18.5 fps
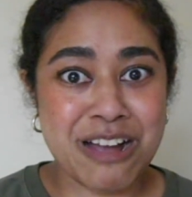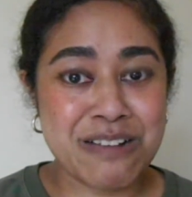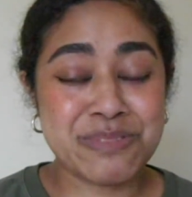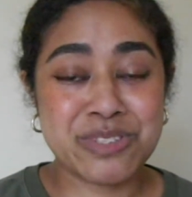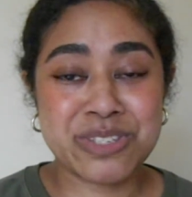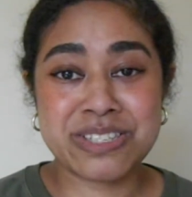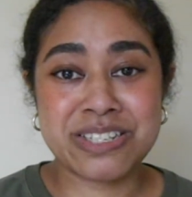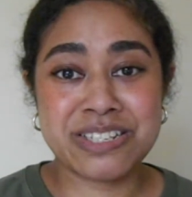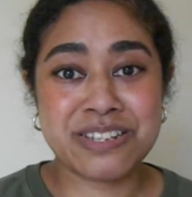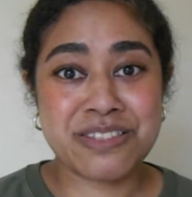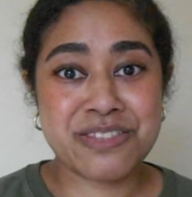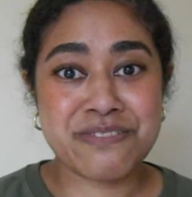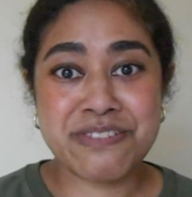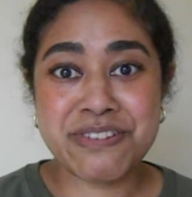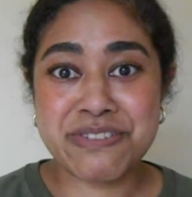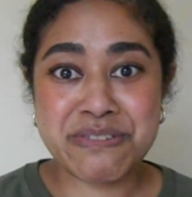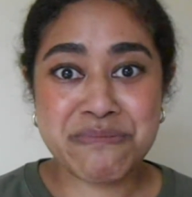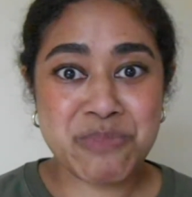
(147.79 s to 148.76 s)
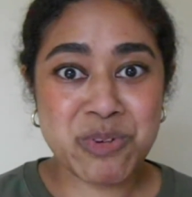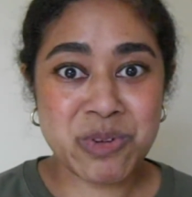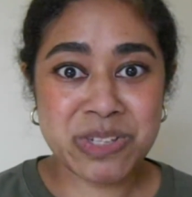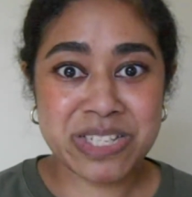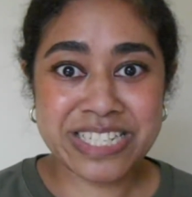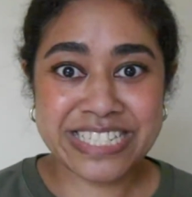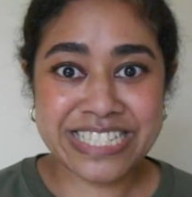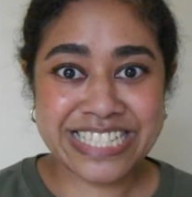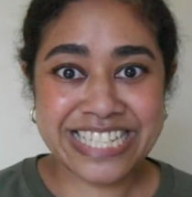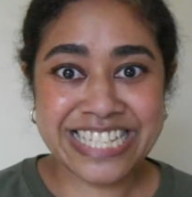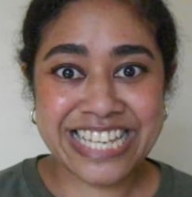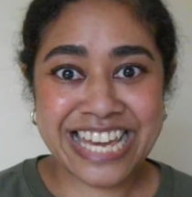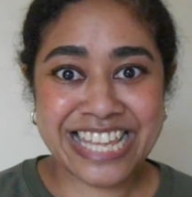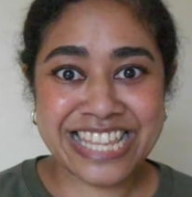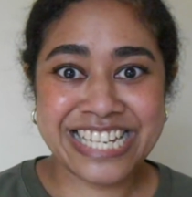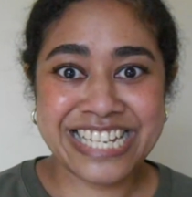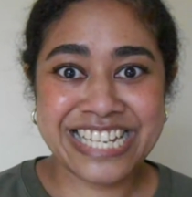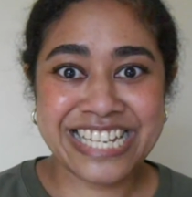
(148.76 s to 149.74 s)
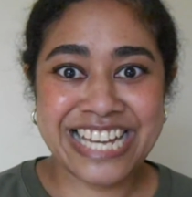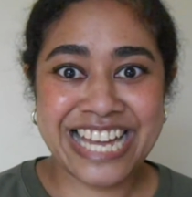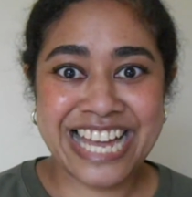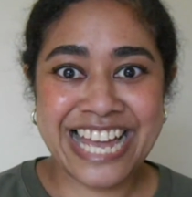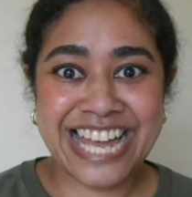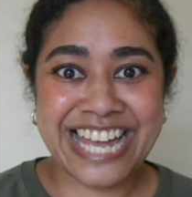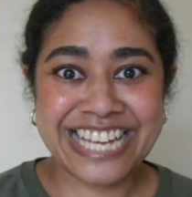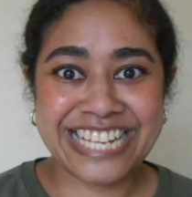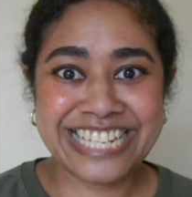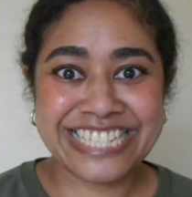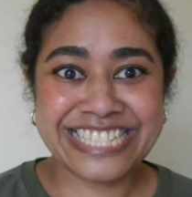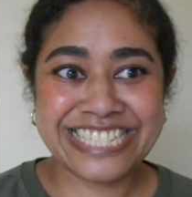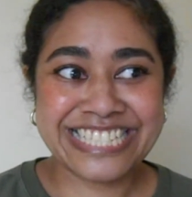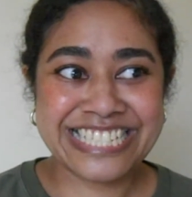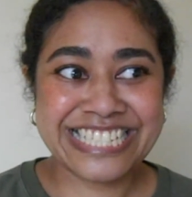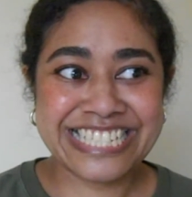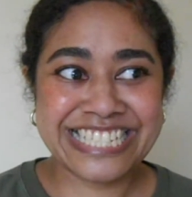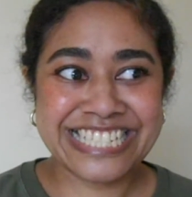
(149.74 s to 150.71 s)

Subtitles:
I'm just gonna throw them all in together and